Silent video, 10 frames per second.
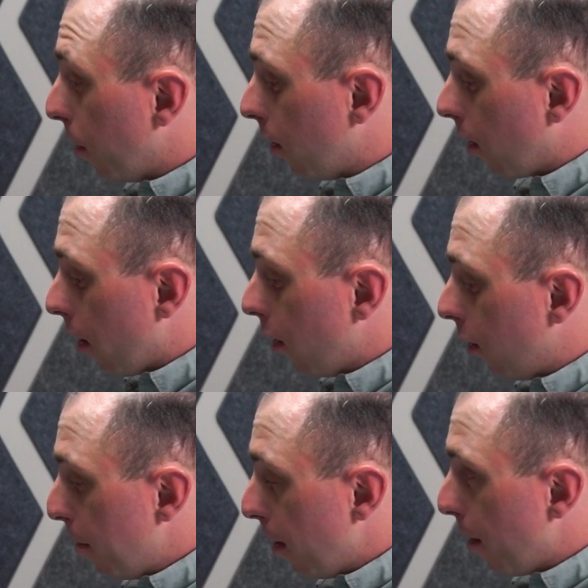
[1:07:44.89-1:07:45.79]
which is already
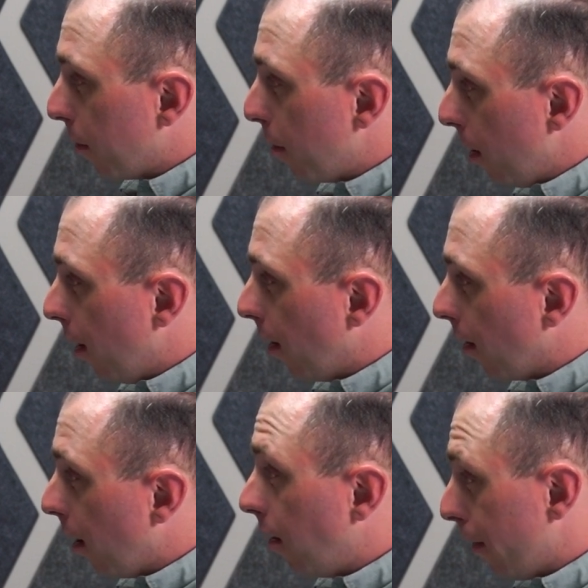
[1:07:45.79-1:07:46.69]
shaping up to
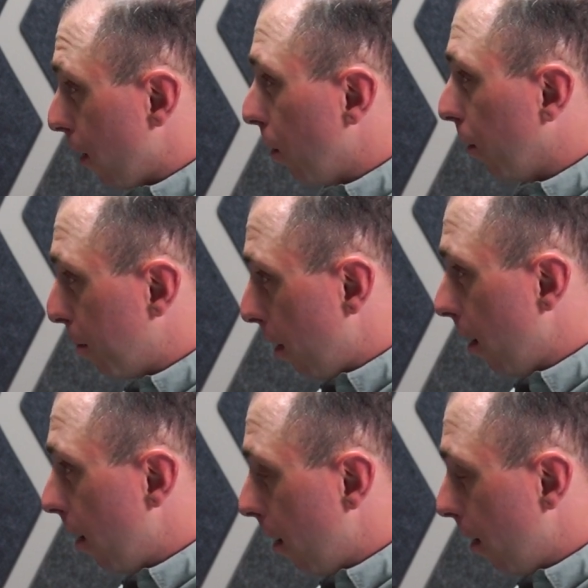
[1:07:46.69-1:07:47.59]
be a difficult
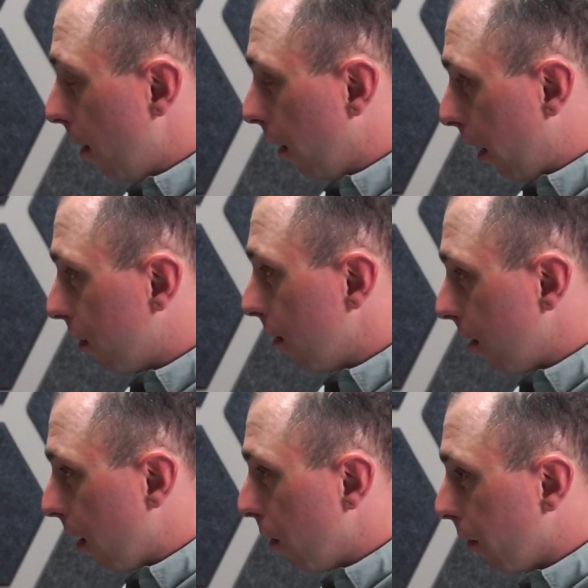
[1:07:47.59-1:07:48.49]
election
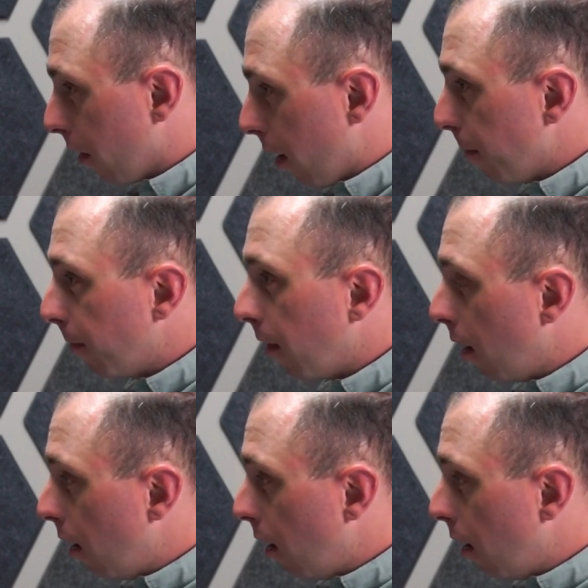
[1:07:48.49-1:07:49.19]
cycle for them.